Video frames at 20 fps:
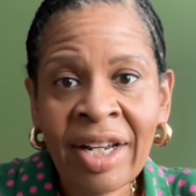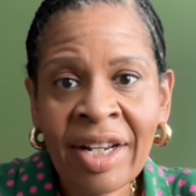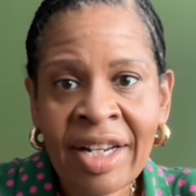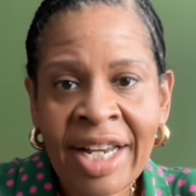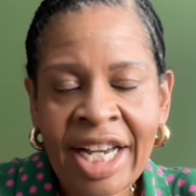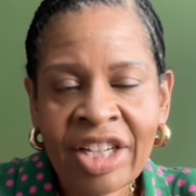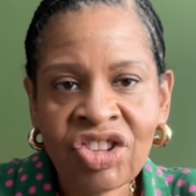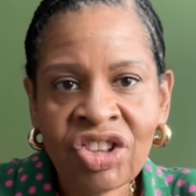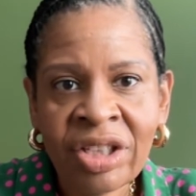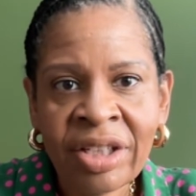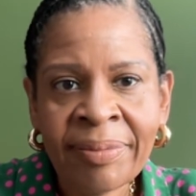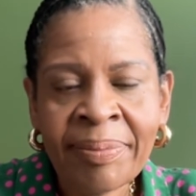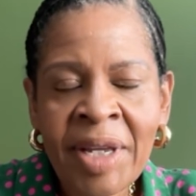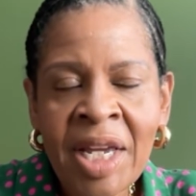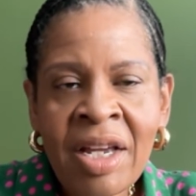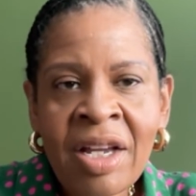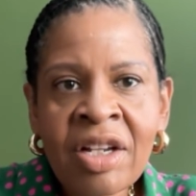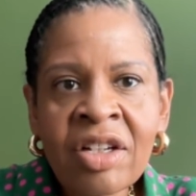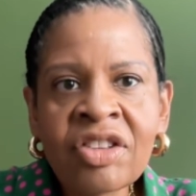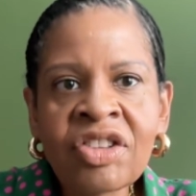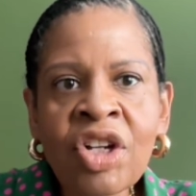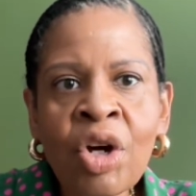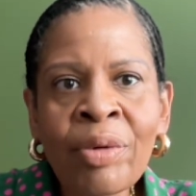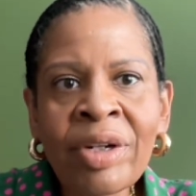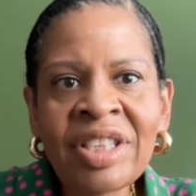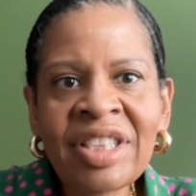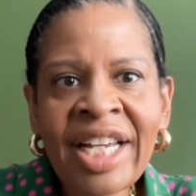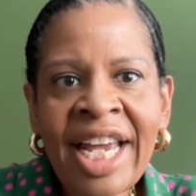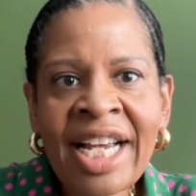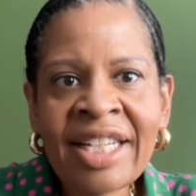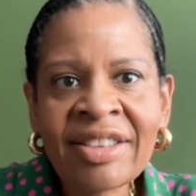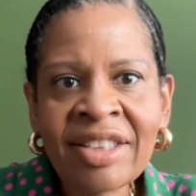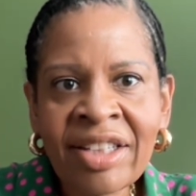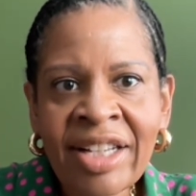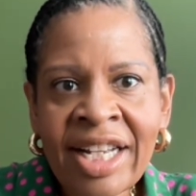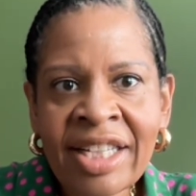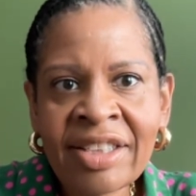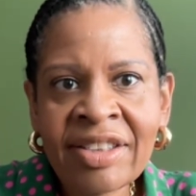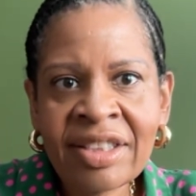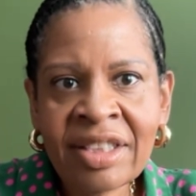connection. So it takes
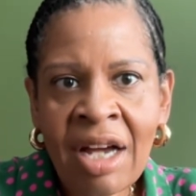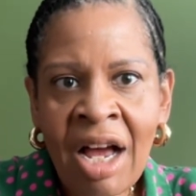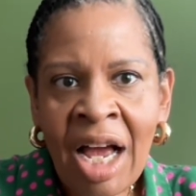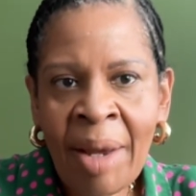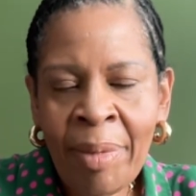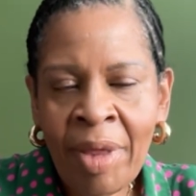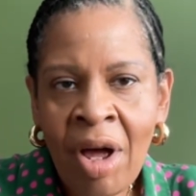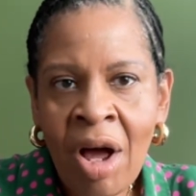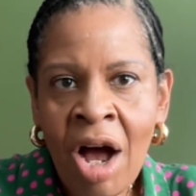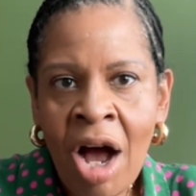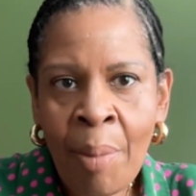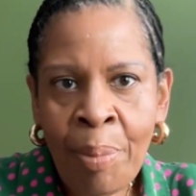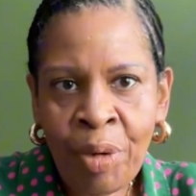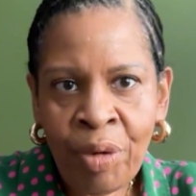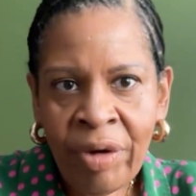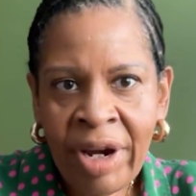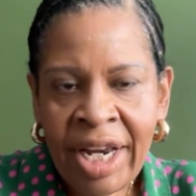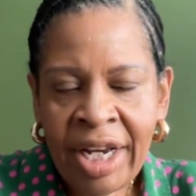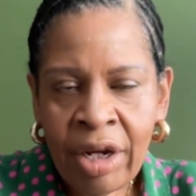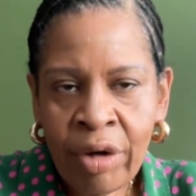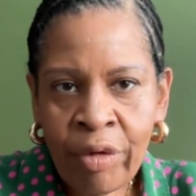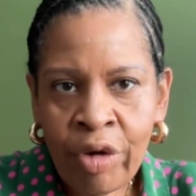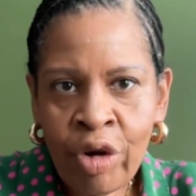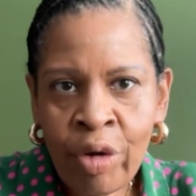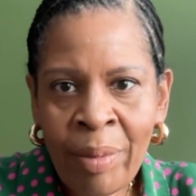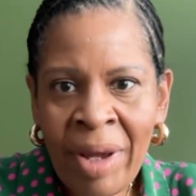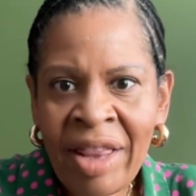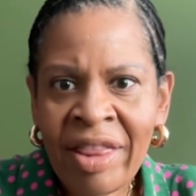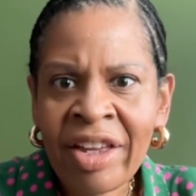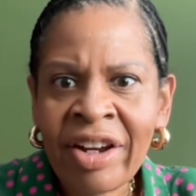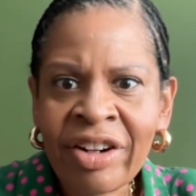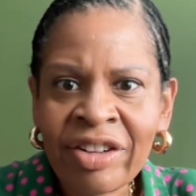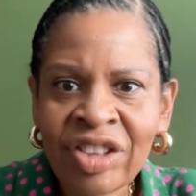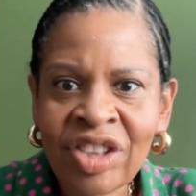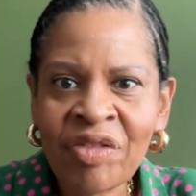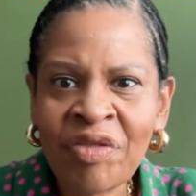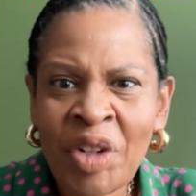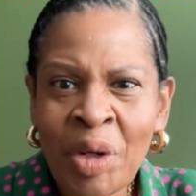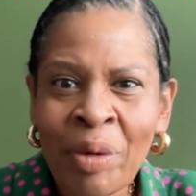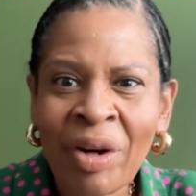less time in the operating room, and
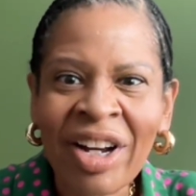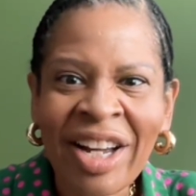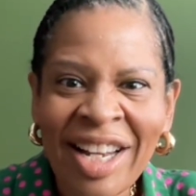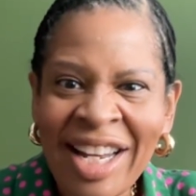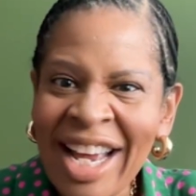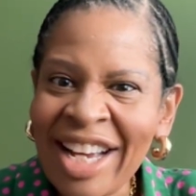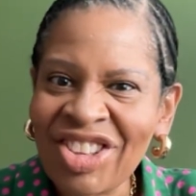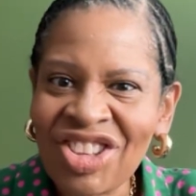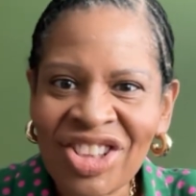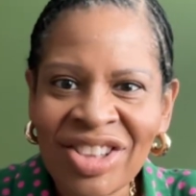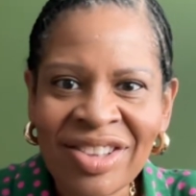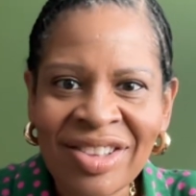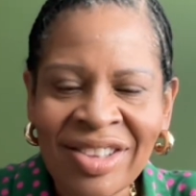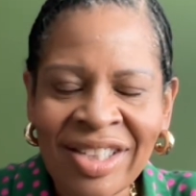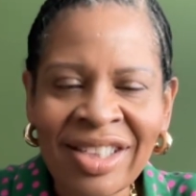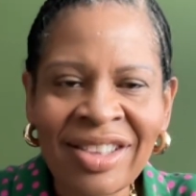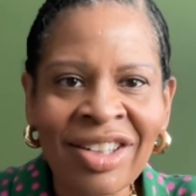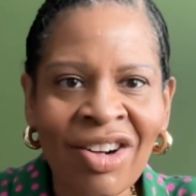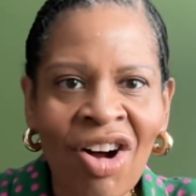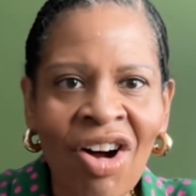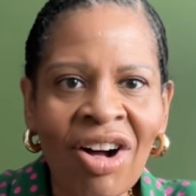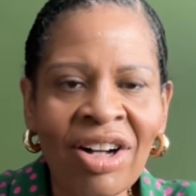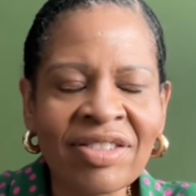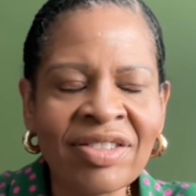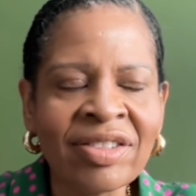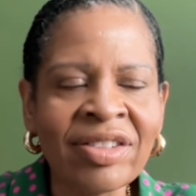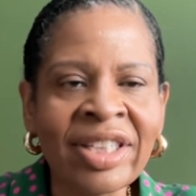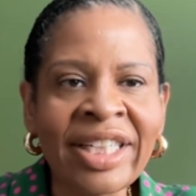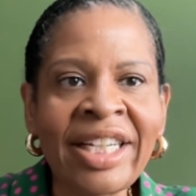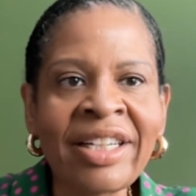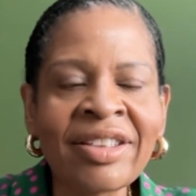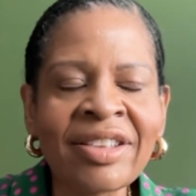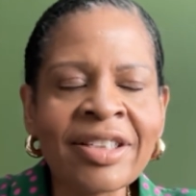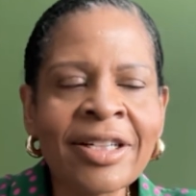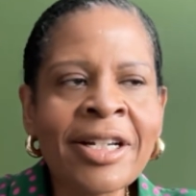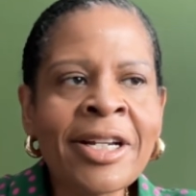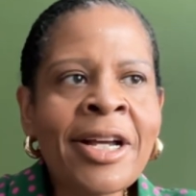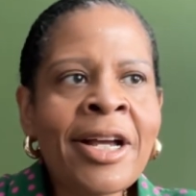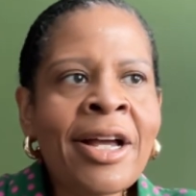there's fewer connections to cause leaks.